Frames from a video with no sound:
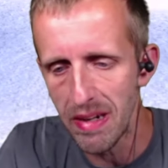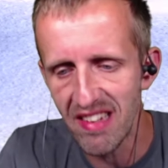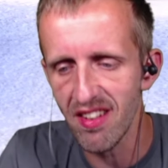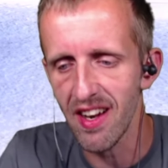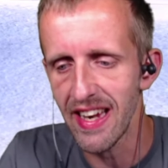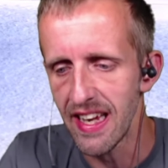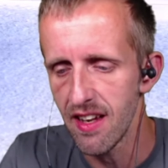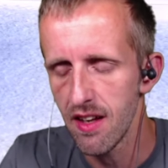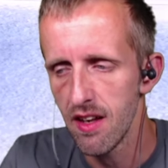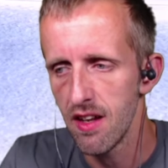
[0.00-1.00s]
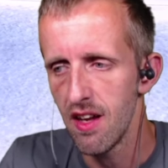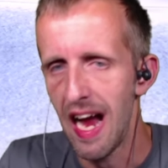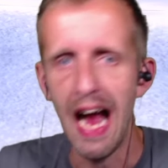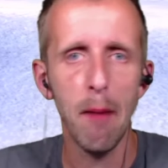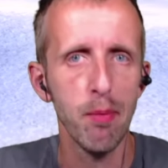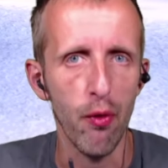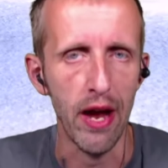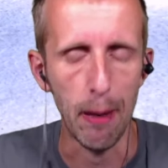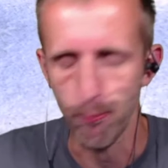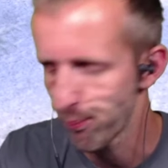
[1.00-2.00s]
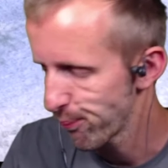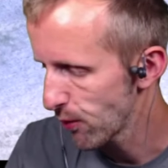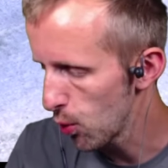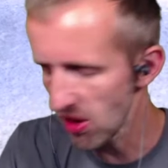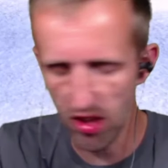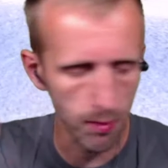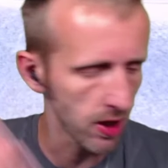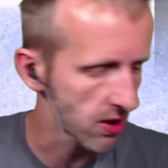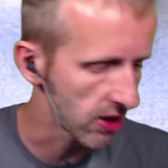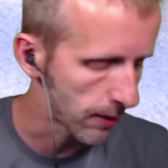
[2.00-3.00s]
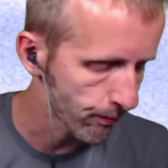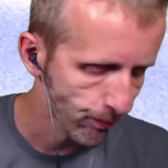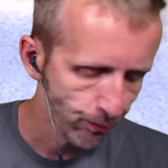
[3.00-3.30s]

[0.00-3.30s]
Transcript: basically happened there. Red set a better team.